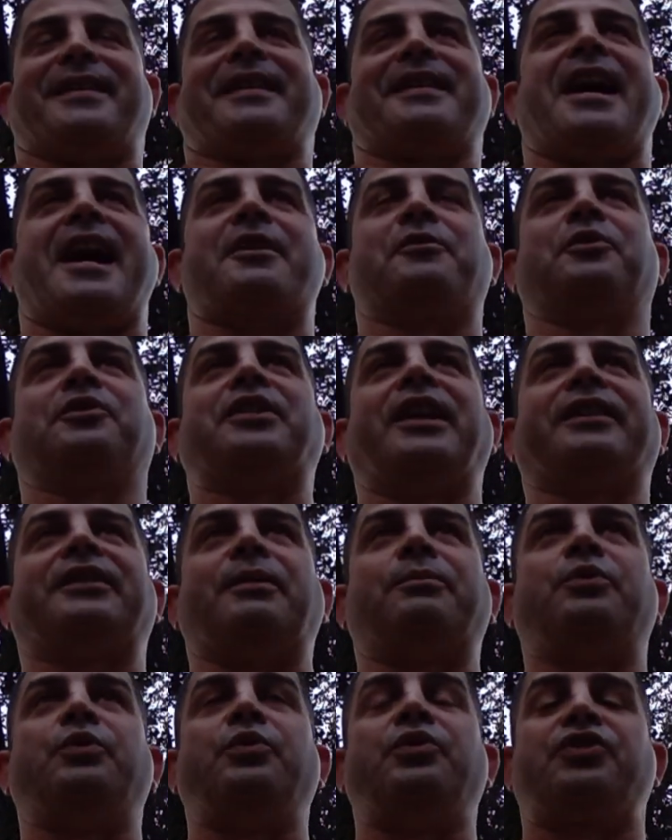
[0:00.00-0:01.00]
I don't take
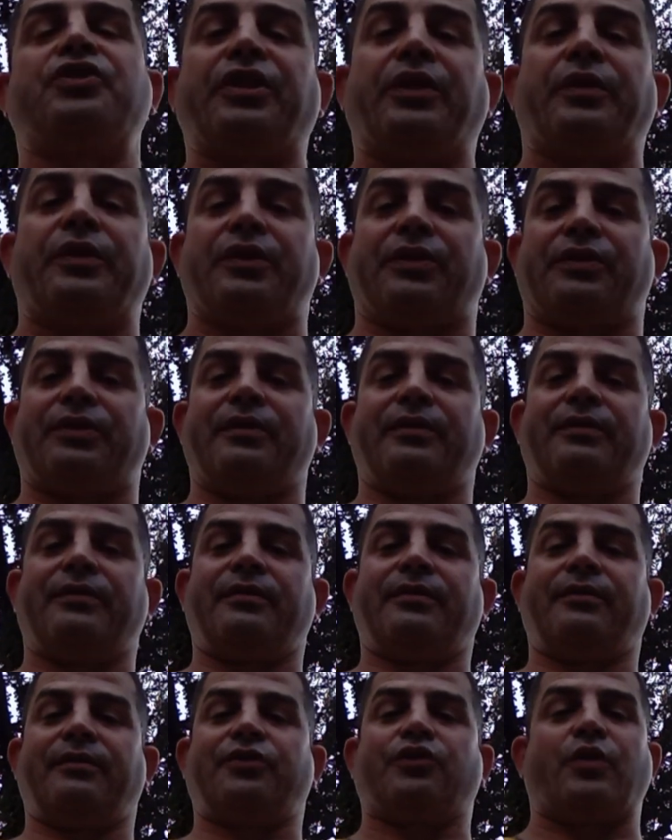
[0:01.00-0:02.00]
them dudes serious,
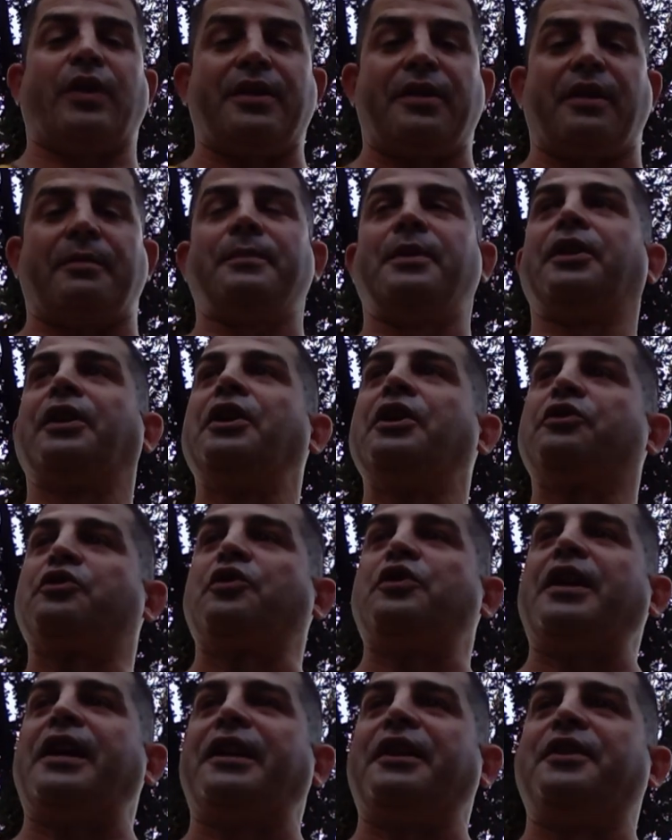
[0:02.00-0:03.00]
straight up. So
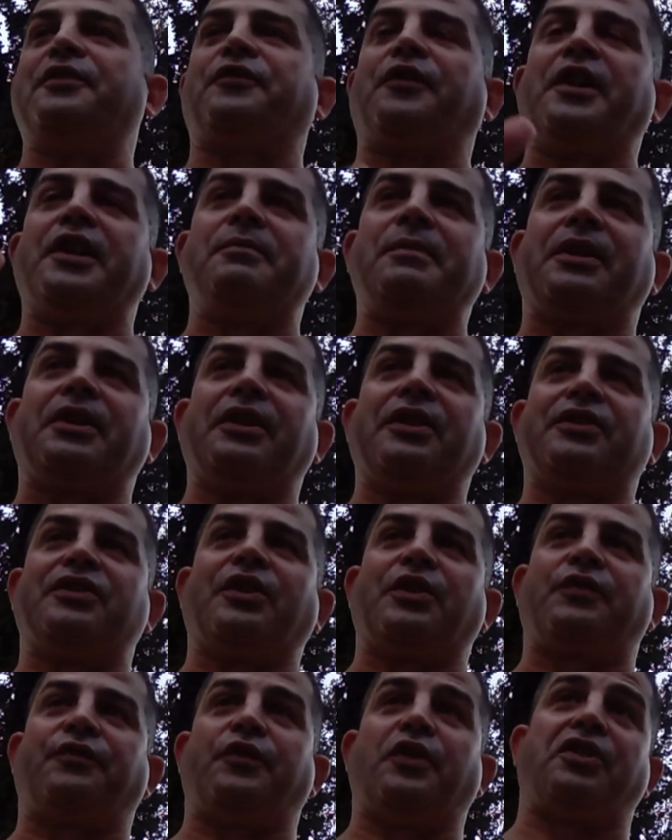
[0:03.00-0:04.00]
then it's funny because
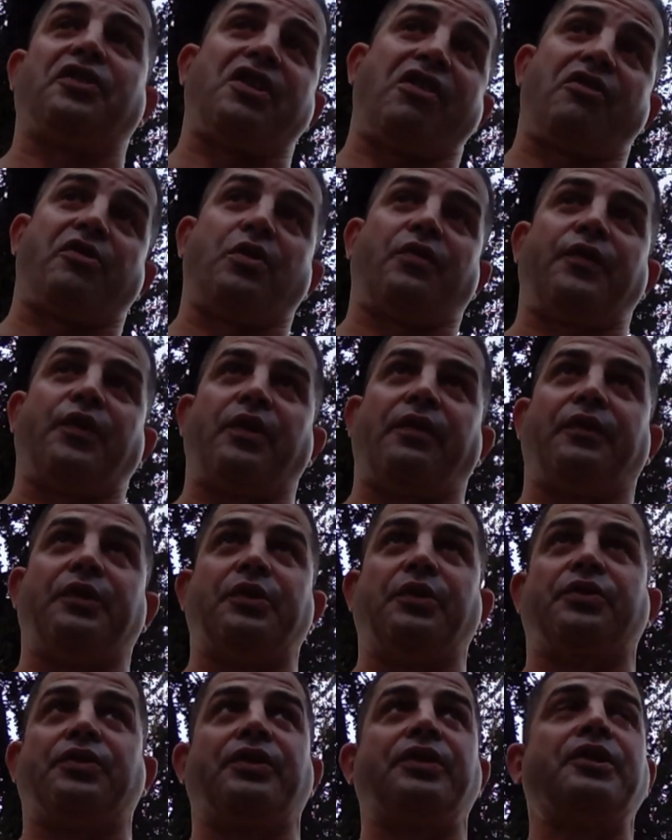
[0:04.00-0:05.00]
there's footage. I don't know if he'll ever
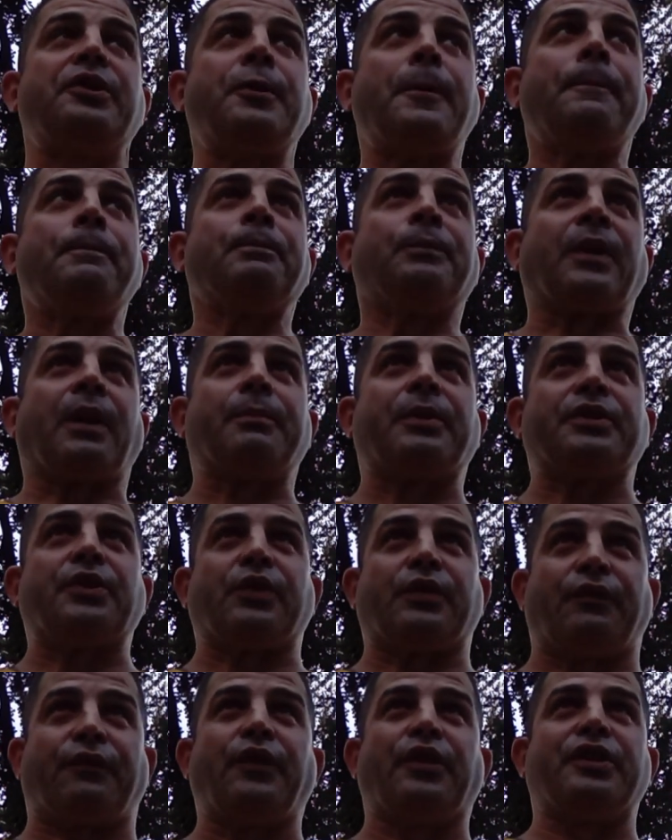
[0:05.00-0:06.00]
use it, but
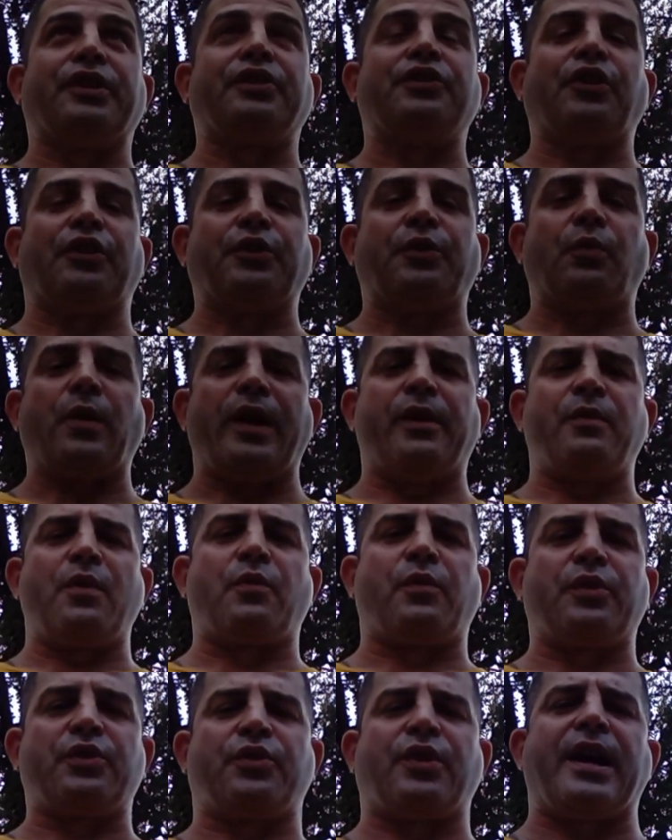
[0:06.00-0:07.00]
there's footage on the way when
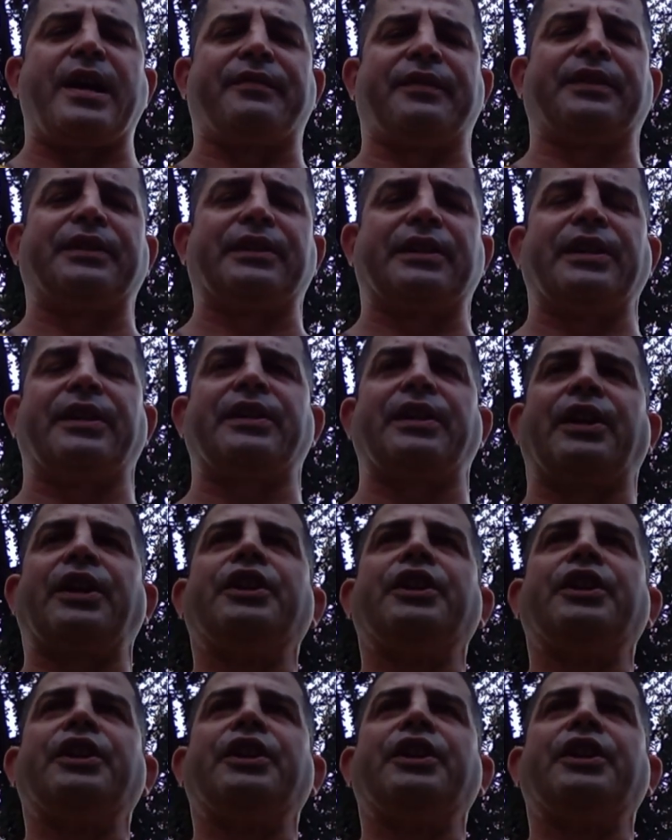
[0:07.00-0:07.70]
we're driving there.